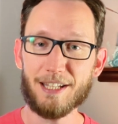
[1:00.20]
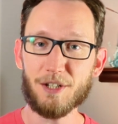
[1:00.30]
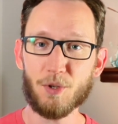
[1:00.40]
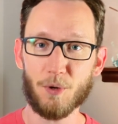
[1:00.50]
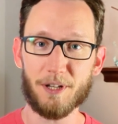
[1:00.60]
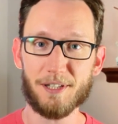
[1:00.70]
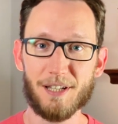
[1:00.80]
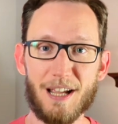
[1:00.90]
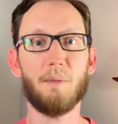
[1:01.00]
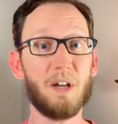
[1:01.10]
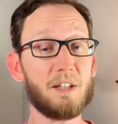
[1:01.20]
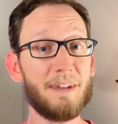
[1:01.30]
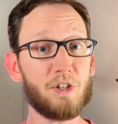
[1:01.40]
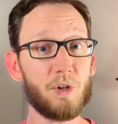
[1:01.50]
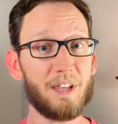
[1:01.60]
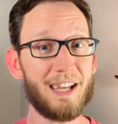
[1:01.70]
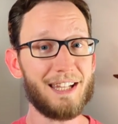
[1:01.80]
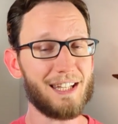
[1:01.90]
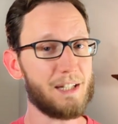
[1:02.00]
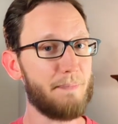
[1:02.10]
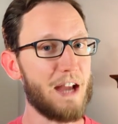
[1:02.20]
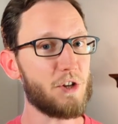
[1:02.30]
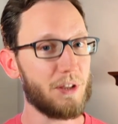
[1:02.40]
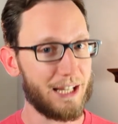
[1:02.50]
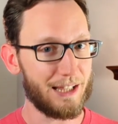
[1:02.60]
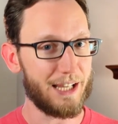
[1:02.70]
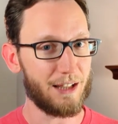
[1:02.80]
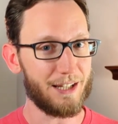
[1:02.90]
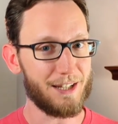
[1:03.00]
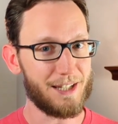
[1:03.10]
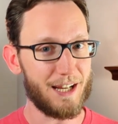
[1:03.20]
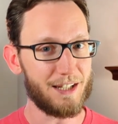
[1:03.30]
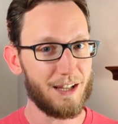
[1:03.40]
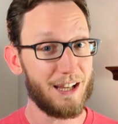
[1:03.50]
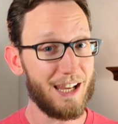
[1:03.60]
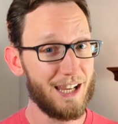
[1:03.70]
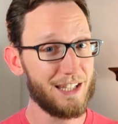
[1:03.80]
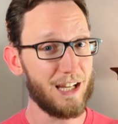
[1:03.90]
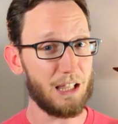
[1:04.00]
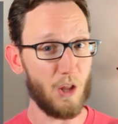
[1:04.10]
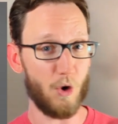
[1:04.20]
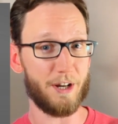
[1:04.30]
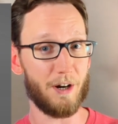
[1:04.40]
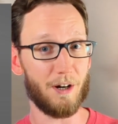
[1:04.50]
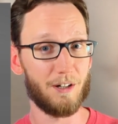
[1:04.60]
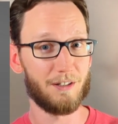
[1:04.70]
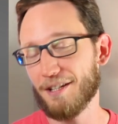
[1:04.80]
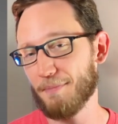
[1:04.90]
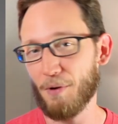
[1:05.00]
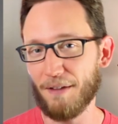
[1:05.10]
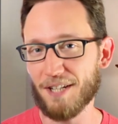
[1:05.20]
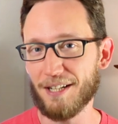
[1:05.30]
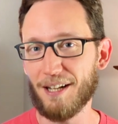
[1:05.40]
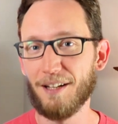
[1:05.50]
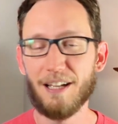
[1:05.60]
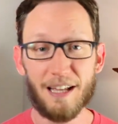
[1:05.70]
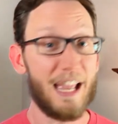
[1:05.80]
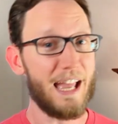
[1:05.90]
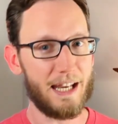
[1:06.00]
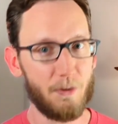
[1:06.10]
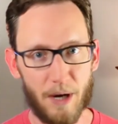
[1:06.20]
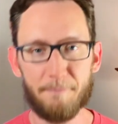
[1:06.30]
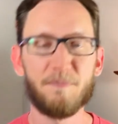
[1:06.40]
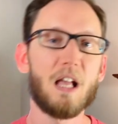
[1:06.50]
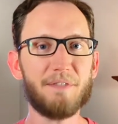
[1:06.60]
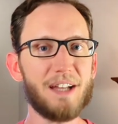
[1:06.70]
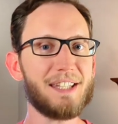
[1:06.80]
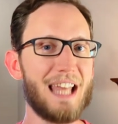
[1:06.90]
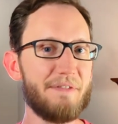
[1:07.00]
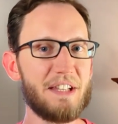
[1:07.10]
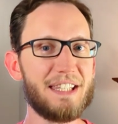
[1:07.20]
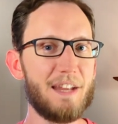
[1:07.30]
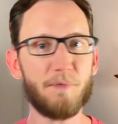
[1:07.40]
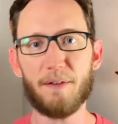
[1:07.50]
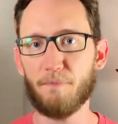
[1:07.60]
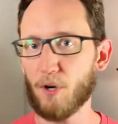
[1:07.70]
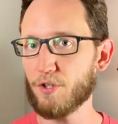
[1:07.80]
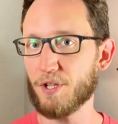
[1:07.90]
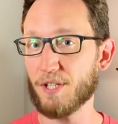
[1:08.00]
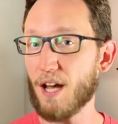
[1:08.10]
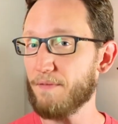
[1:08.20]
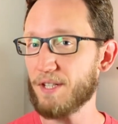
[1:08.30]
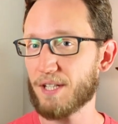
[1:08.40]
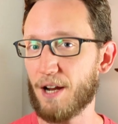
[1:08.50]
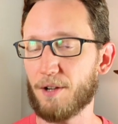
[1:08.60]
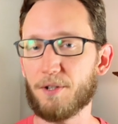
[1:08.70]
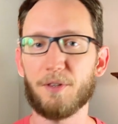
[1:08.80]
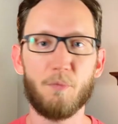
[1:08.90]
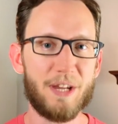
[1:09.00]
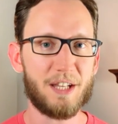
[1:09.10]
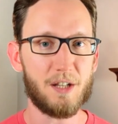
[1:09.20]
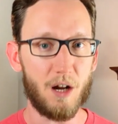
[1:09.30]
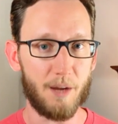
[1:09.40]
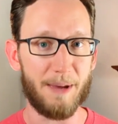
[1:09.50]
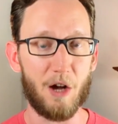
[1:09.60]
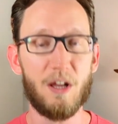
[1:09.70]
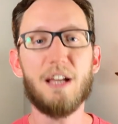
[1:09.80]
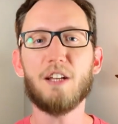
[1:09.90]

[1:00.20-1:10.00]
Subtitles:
is a tortoise. But to make sure that he's especially legally distinct, he's a lawyer. That's my wife's idea. Anyway, I've got 7 different versions of this character that we can talk about,